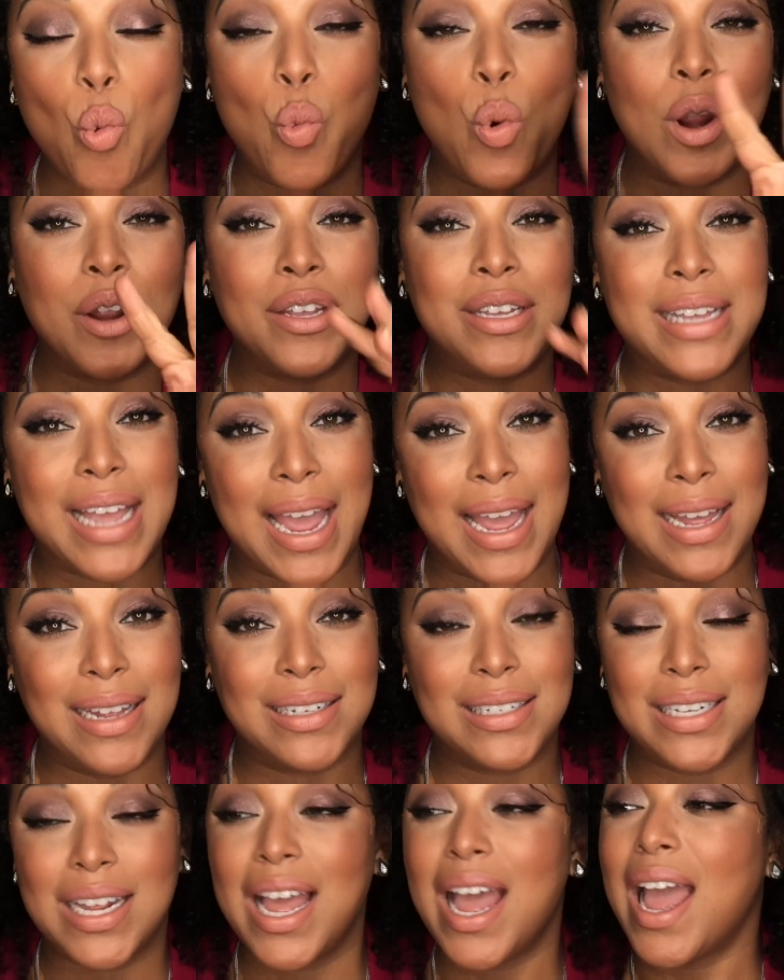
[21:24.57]
We're
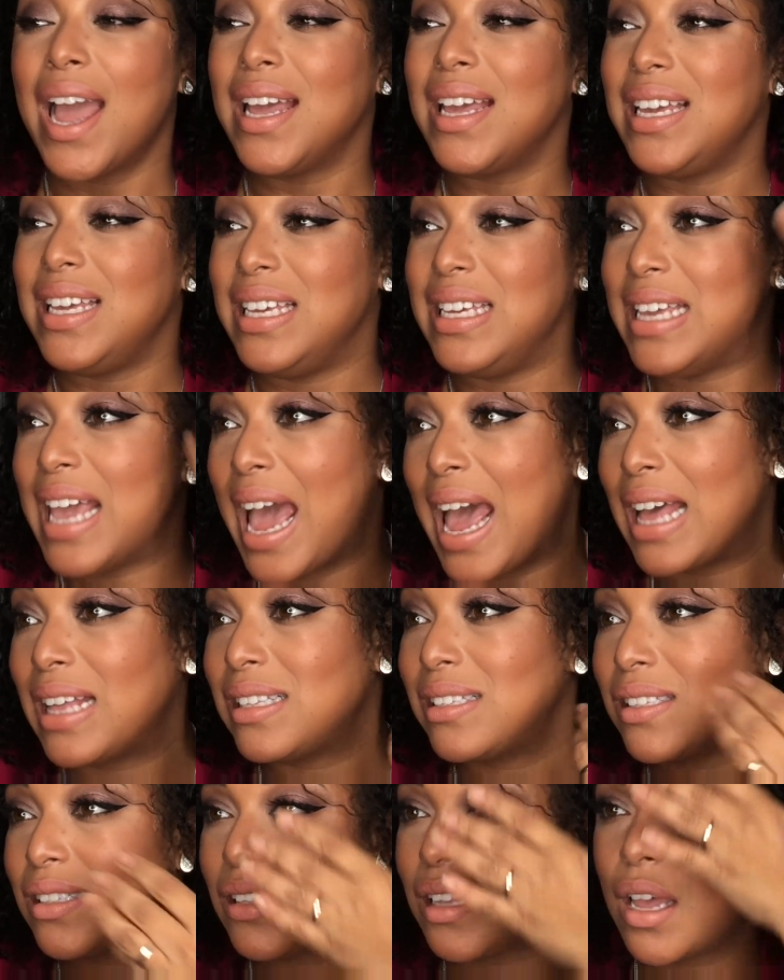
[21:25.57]
yanked.
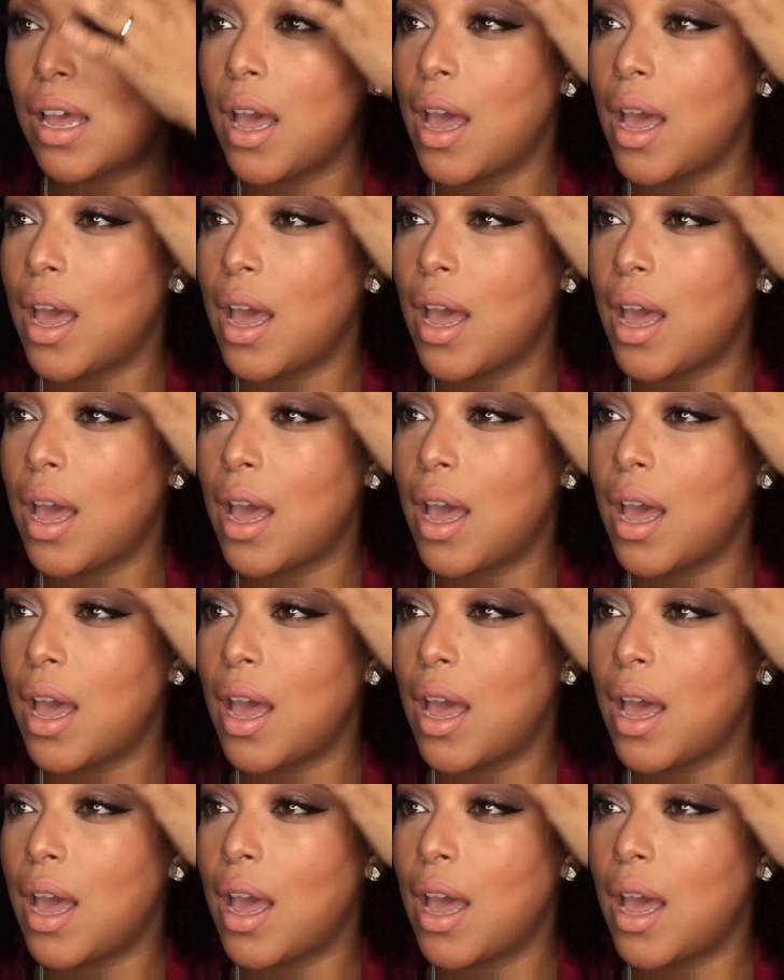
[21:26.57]
Yes.